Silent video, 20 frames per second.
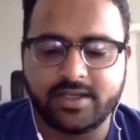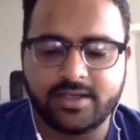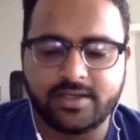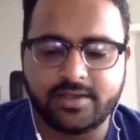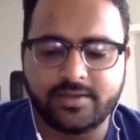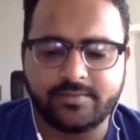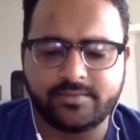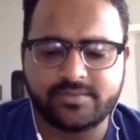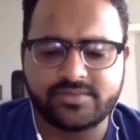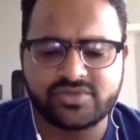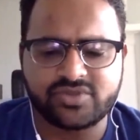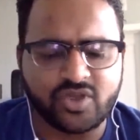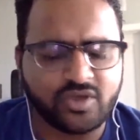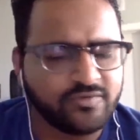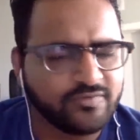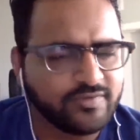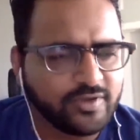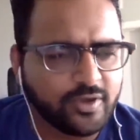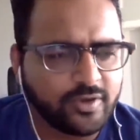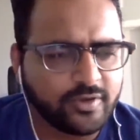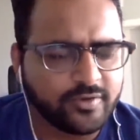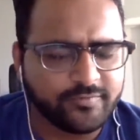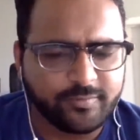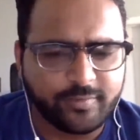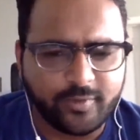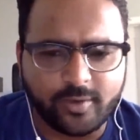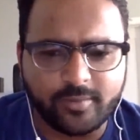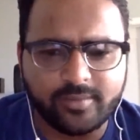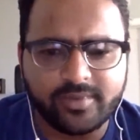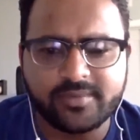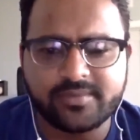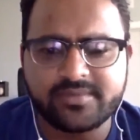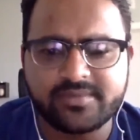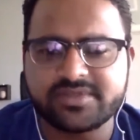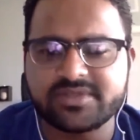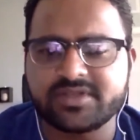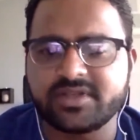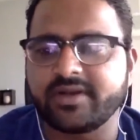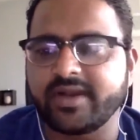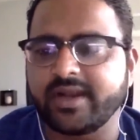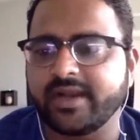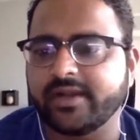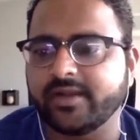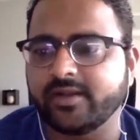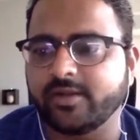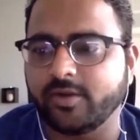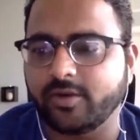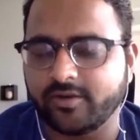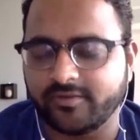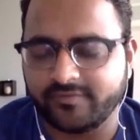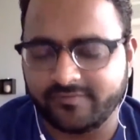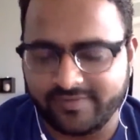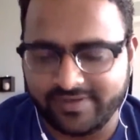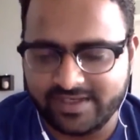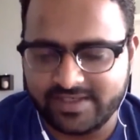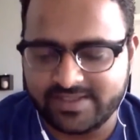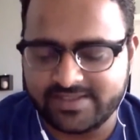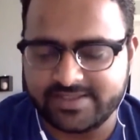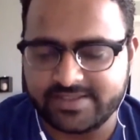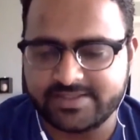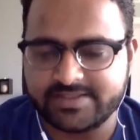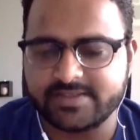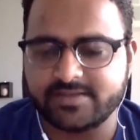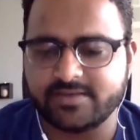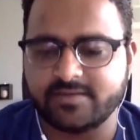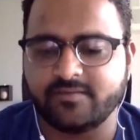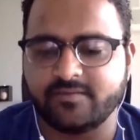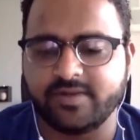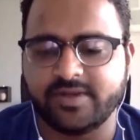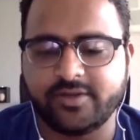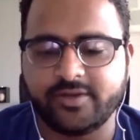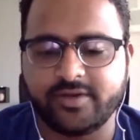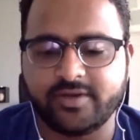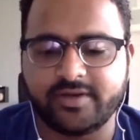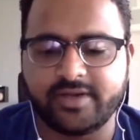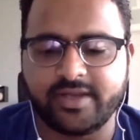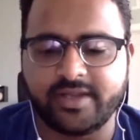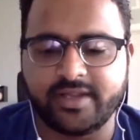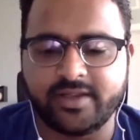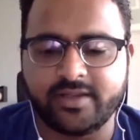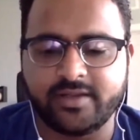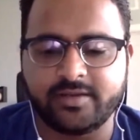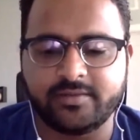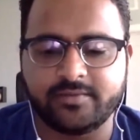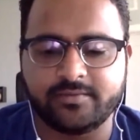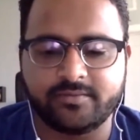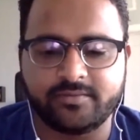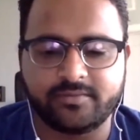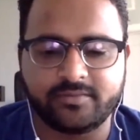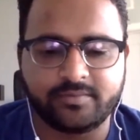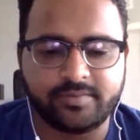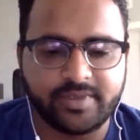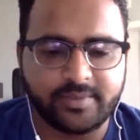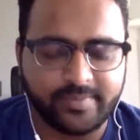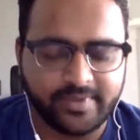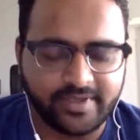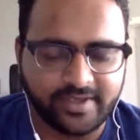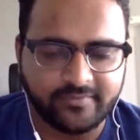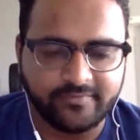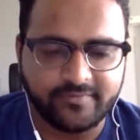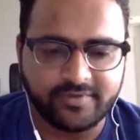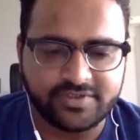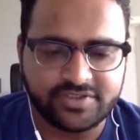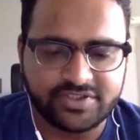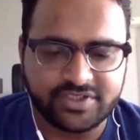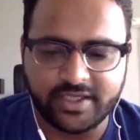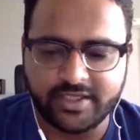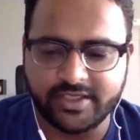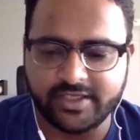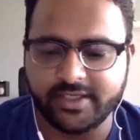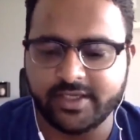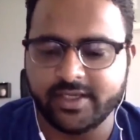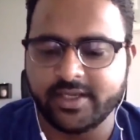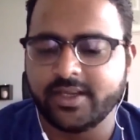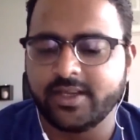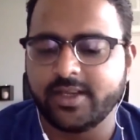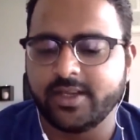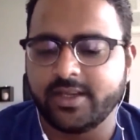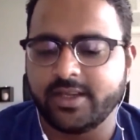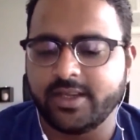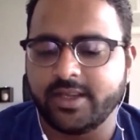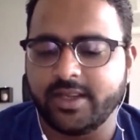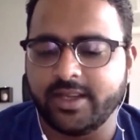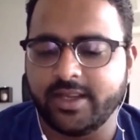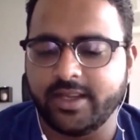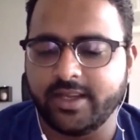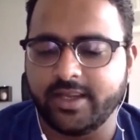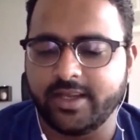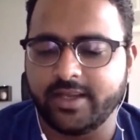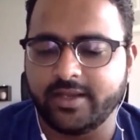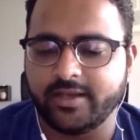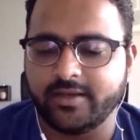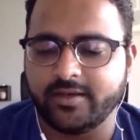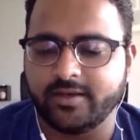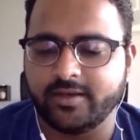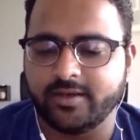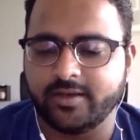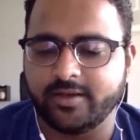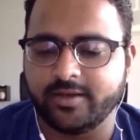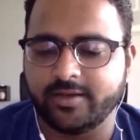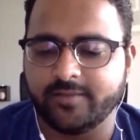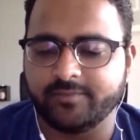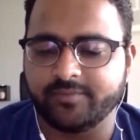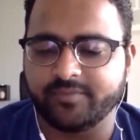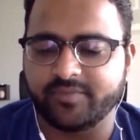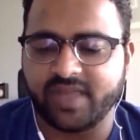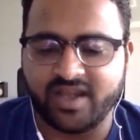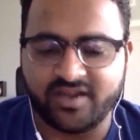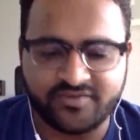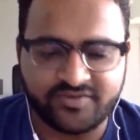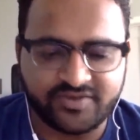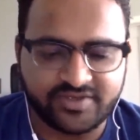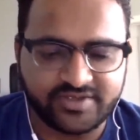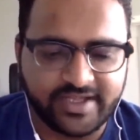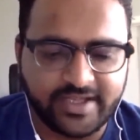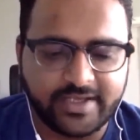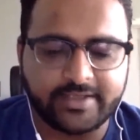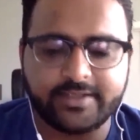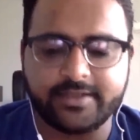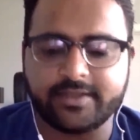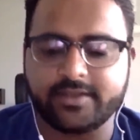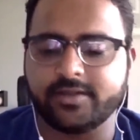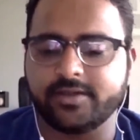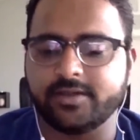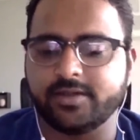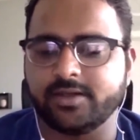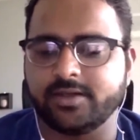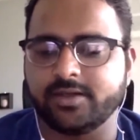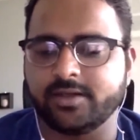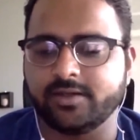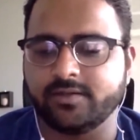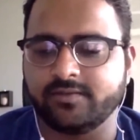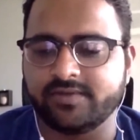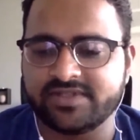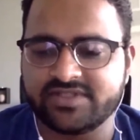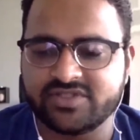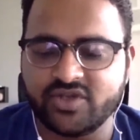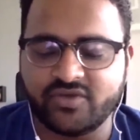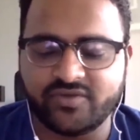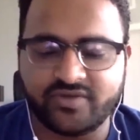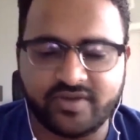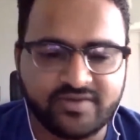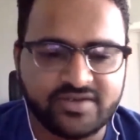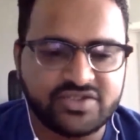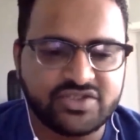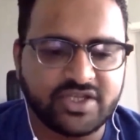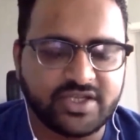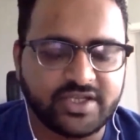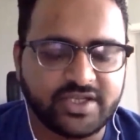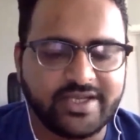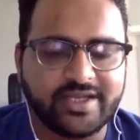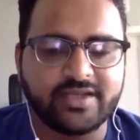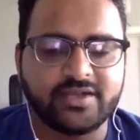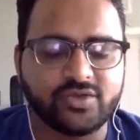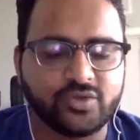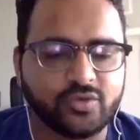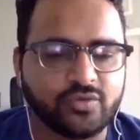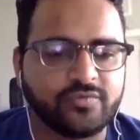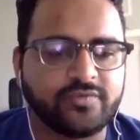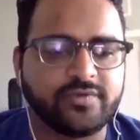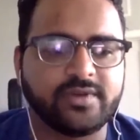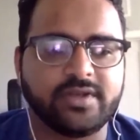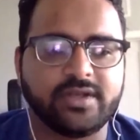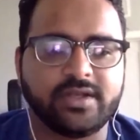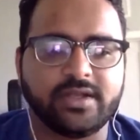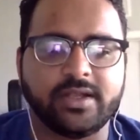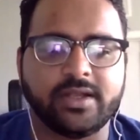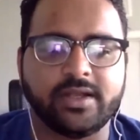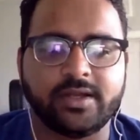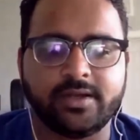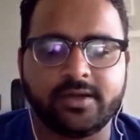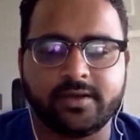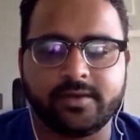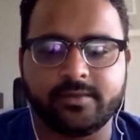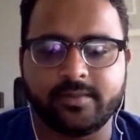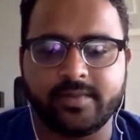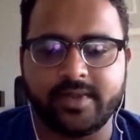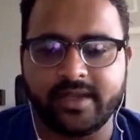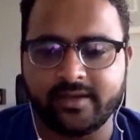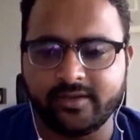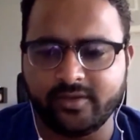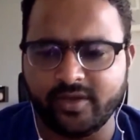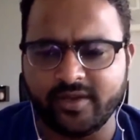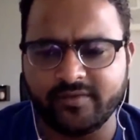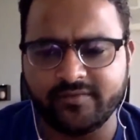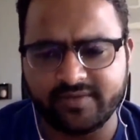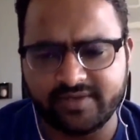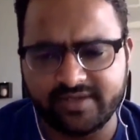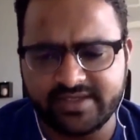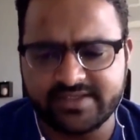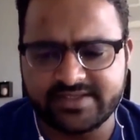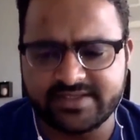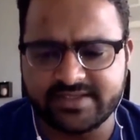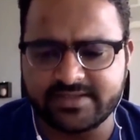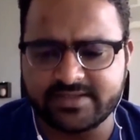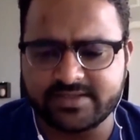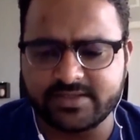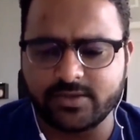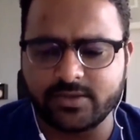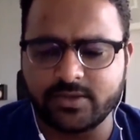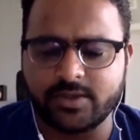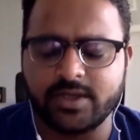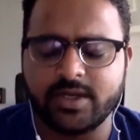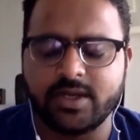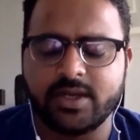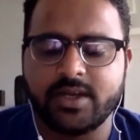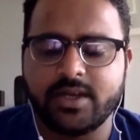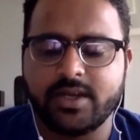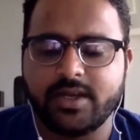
Solve a lot of problems, write a lot of essays while you are preparing for GRE, and after that, once you have given GRE and TOEFL and you have a decent score,